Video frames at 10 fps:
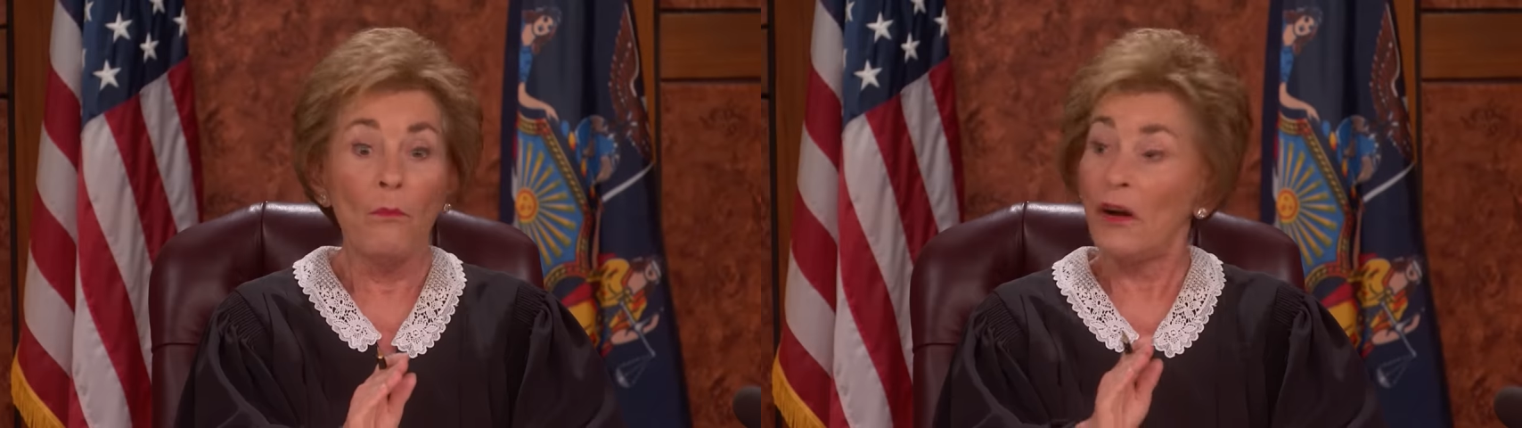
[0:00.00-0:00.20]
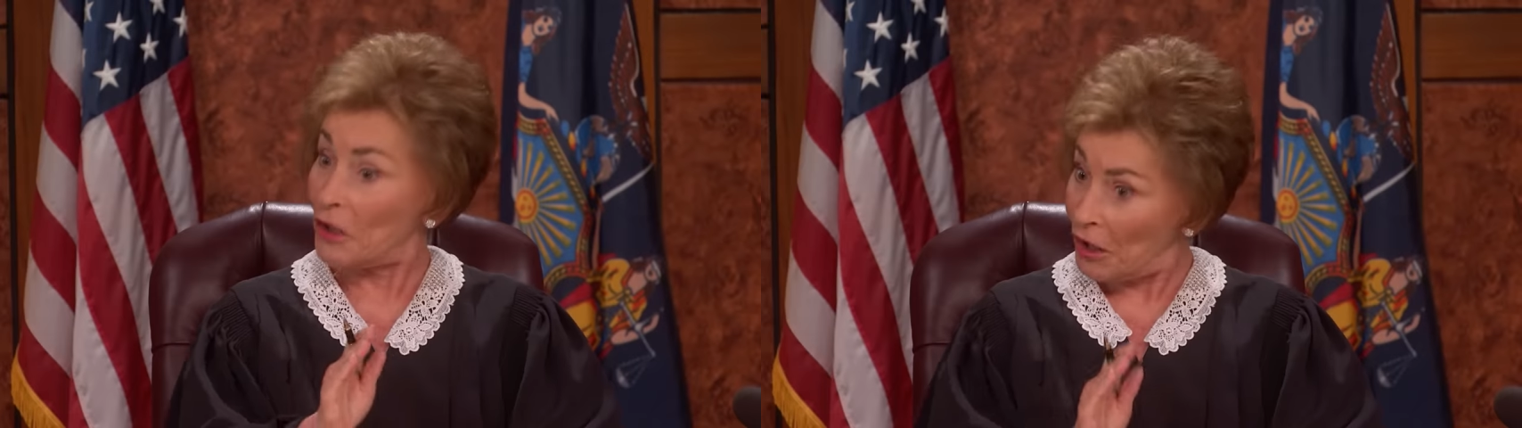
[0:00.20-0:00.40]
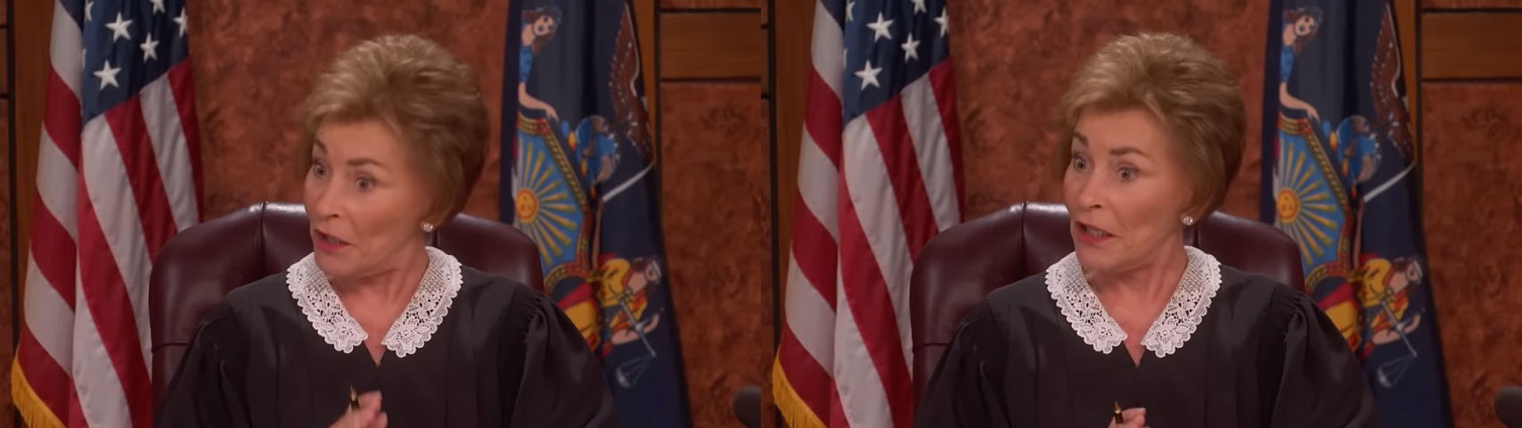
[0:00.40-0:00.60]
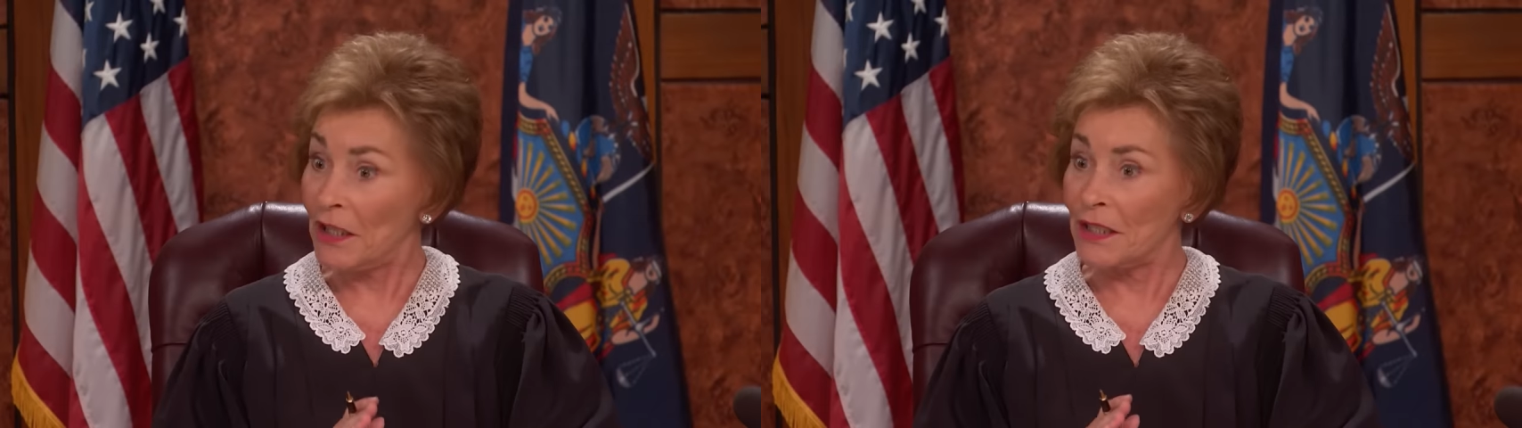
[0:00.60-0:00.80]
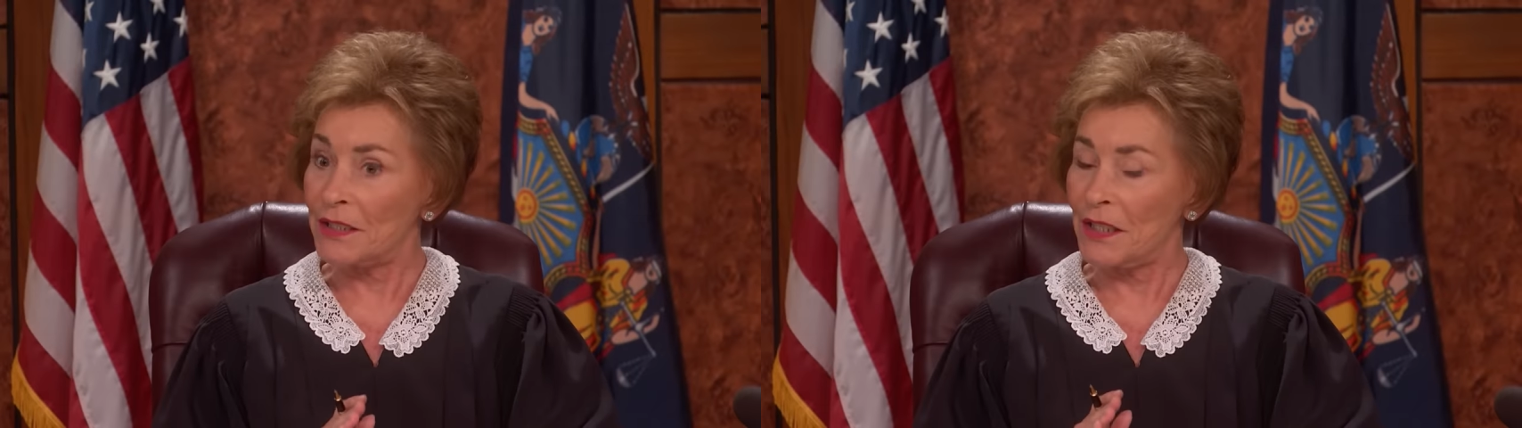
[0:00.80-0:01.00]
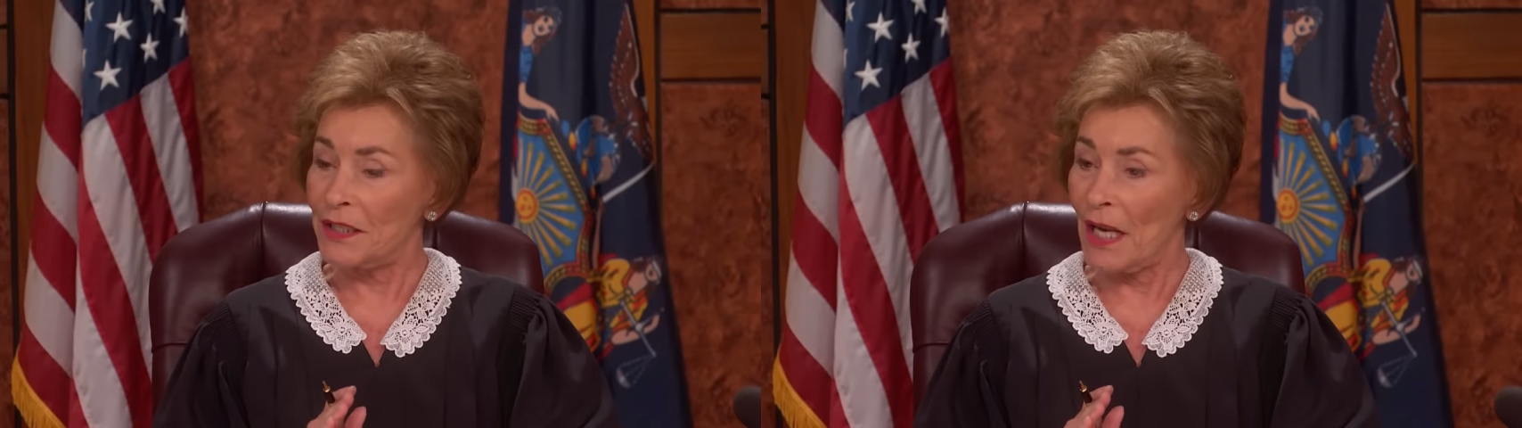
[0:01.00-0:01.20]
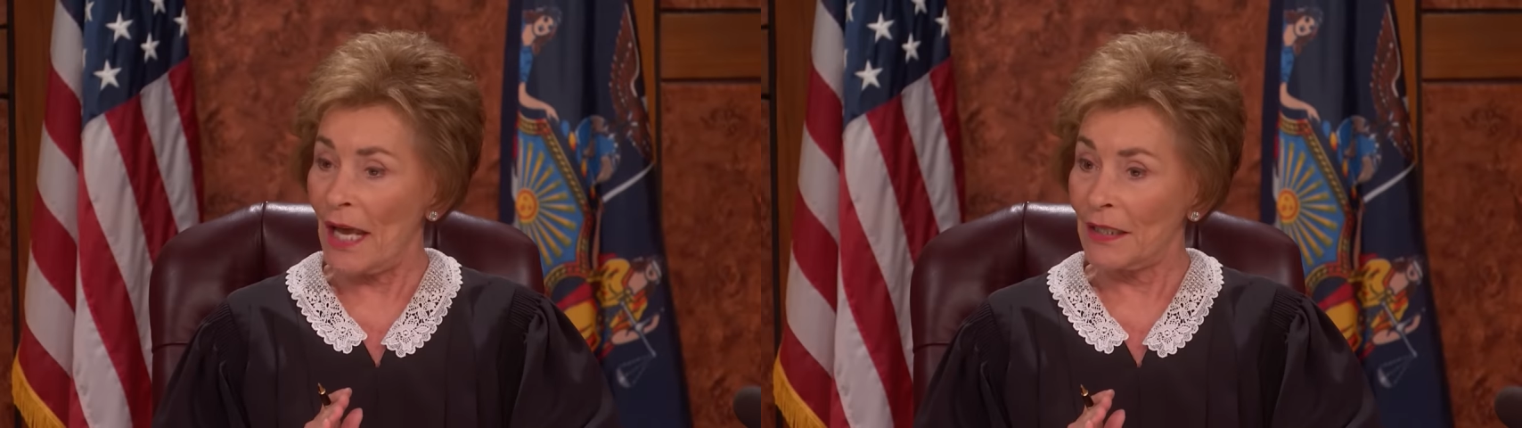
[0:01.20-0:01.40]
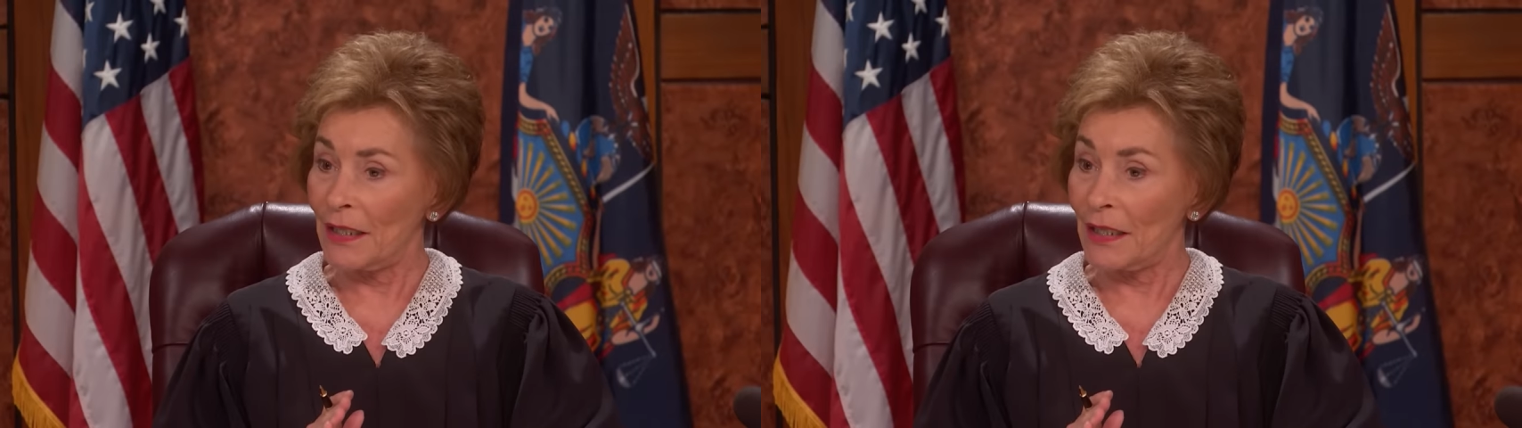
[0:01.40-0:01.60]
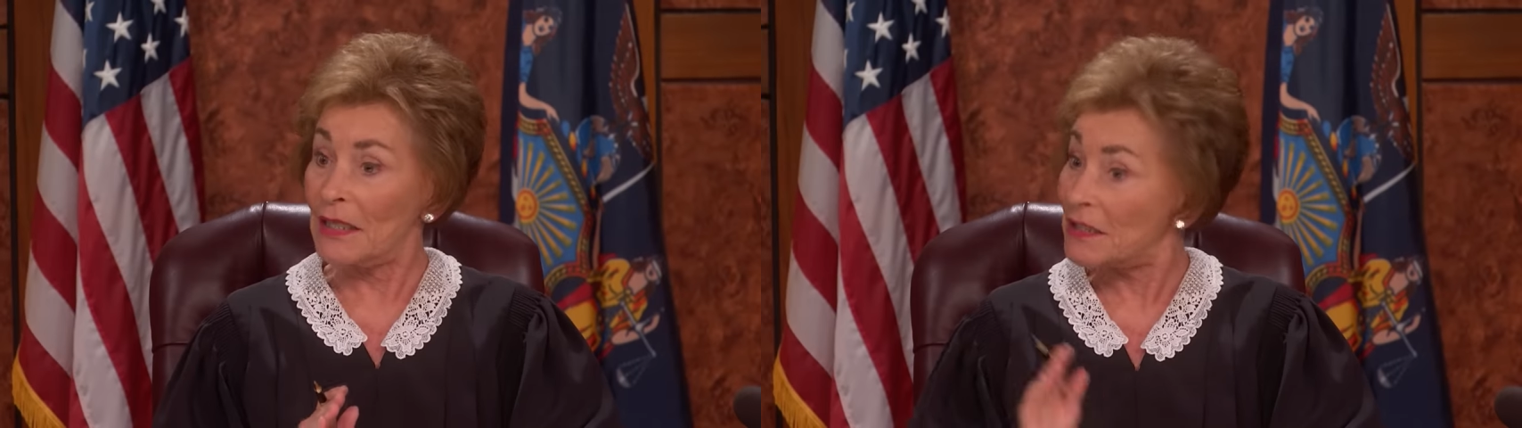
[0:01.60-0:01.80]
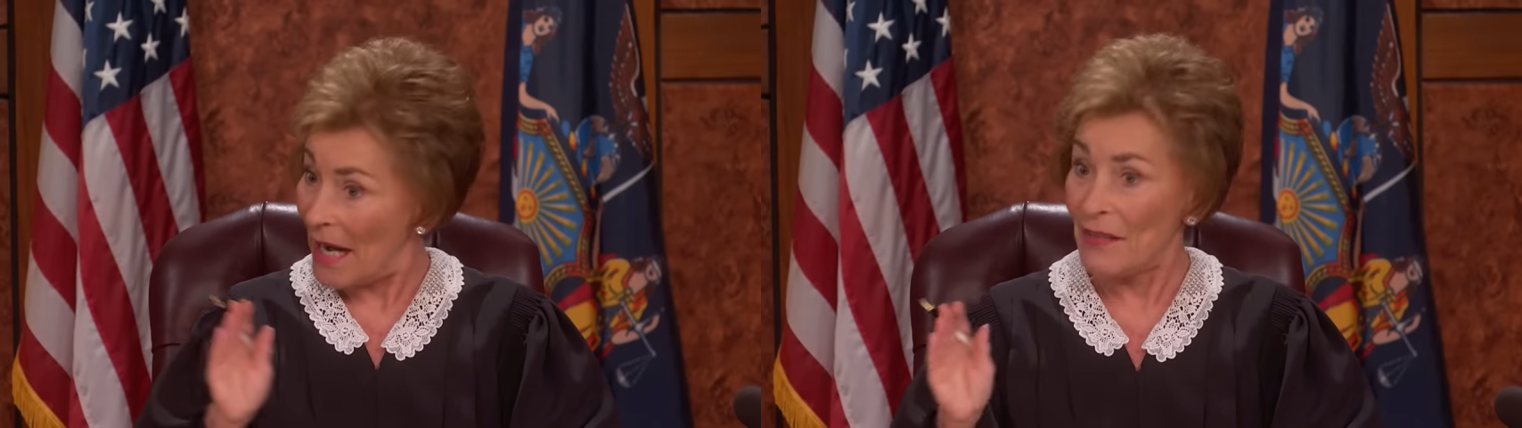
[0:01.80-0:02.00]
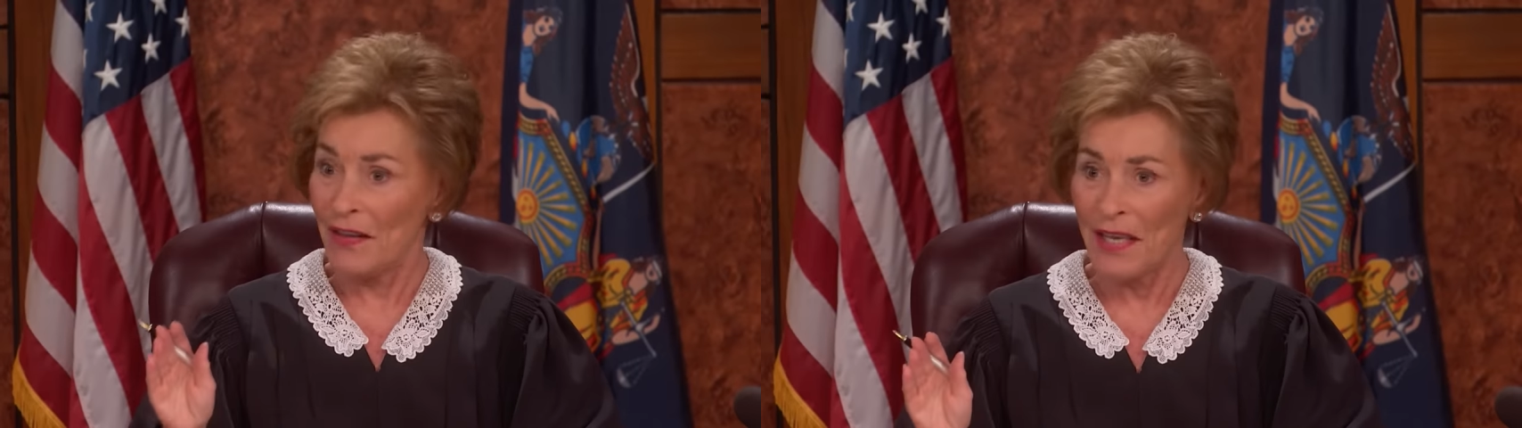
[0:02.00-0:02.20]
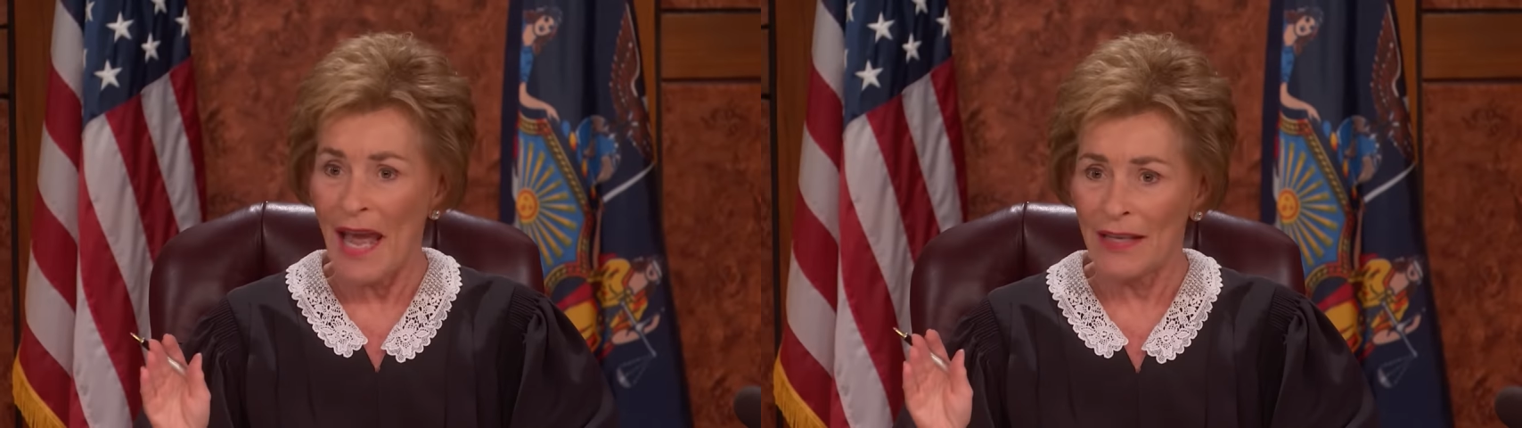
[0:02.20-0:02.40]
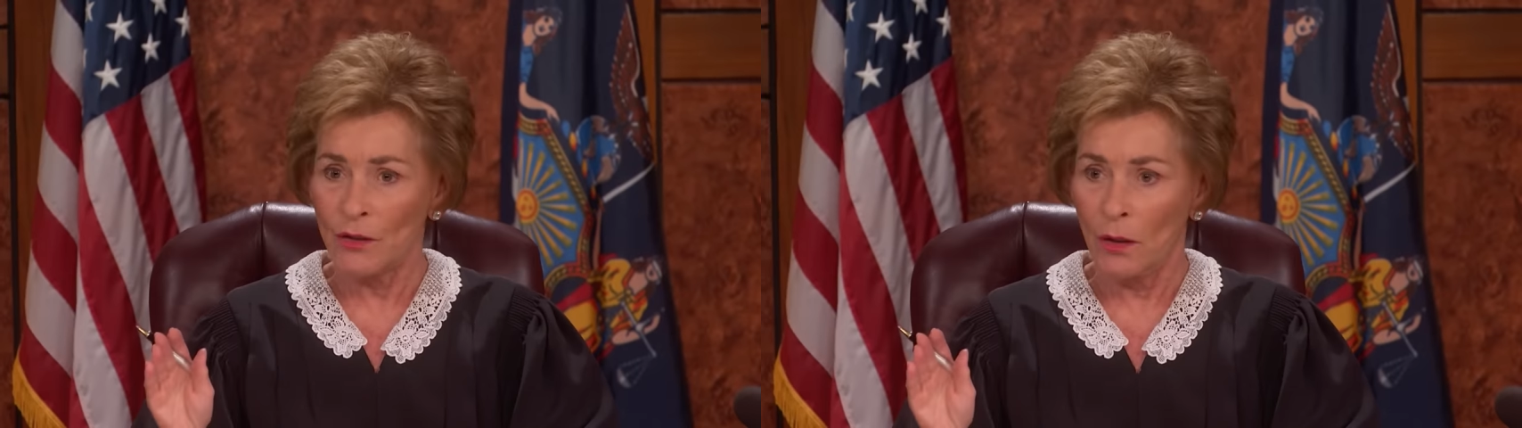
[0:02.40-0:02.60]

but clearly did not contain the cat.